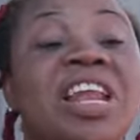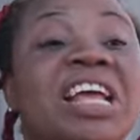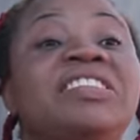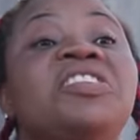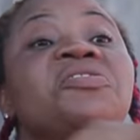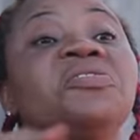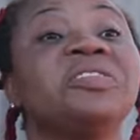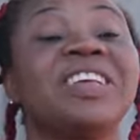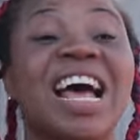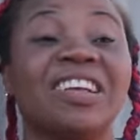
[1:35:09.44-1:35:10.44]
Like say you know, no
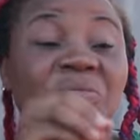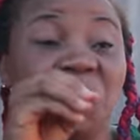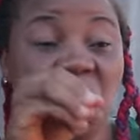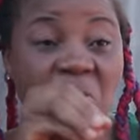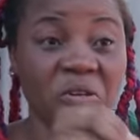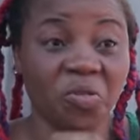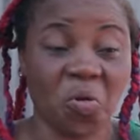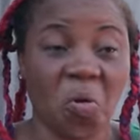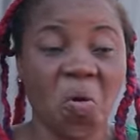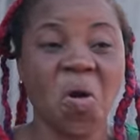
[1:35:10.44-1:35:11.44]
say that small way you
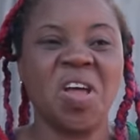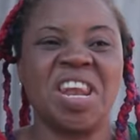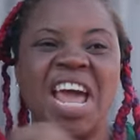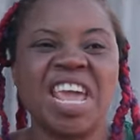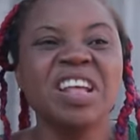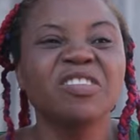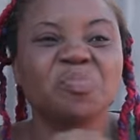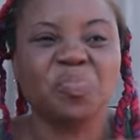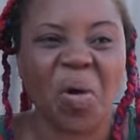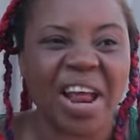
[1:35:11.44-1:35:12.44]
talk. Now you
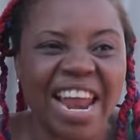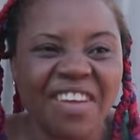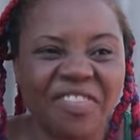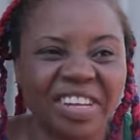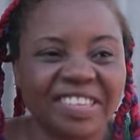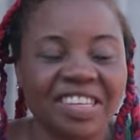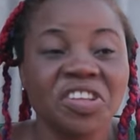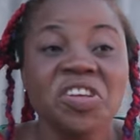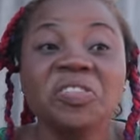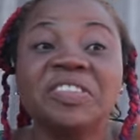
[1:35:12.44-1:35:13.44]
spoil everything.
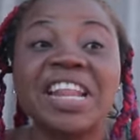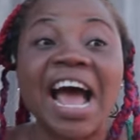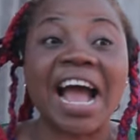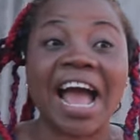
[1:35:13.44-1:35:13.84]
You see that